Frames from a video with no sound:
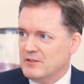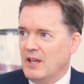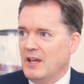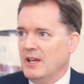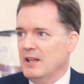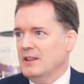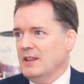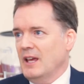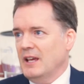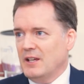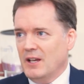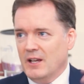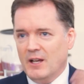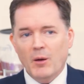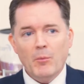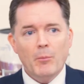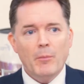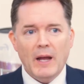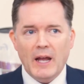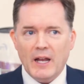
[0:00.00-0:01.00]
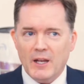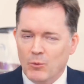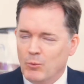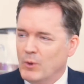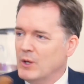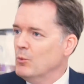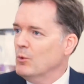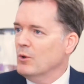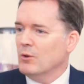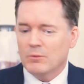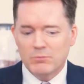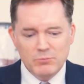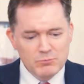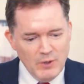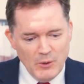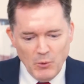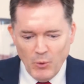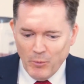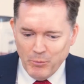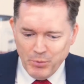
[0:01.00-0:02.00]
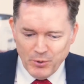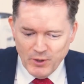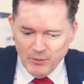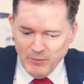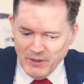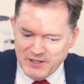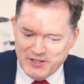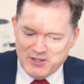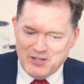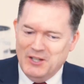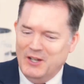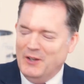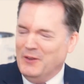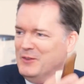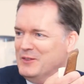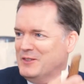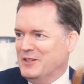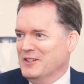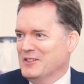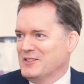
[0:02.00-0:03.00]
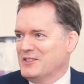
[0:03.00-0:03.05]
They can come back, and we will put them in service and